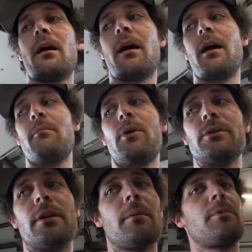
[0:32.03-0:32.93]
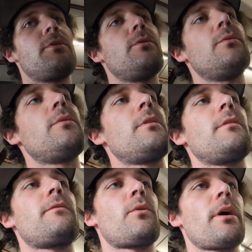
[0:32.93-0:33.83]
and bolt it up to the
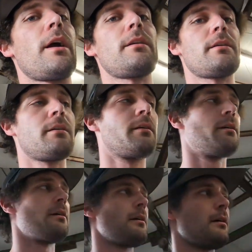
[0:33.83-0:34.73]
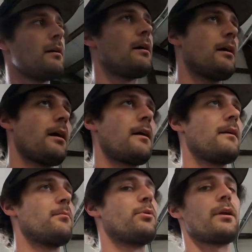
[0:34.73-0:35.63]
4.8 and
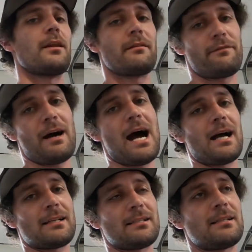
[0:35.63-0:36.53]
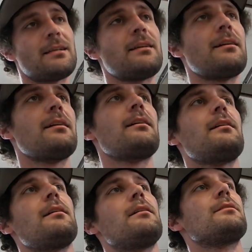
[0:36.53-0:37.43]
then put it in the Fox.
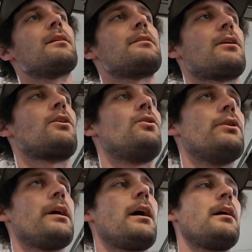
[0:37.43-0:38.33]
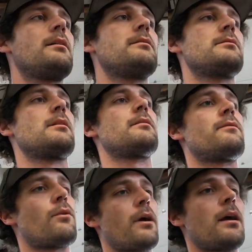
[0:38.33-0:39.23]
So that's our goal today, is to get the
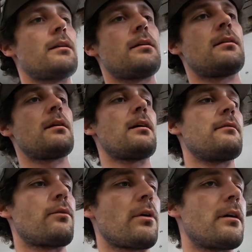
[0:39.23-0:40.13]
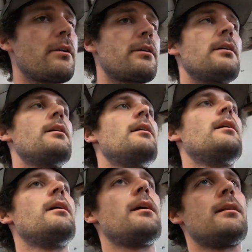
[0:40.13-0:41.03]
4.8 and the 400
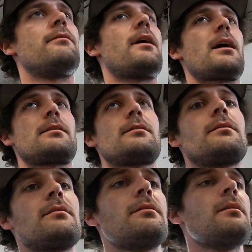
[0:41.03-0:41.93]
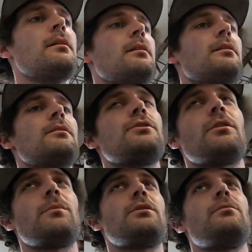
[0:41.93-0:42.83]
in the Fox. Shouldn't be too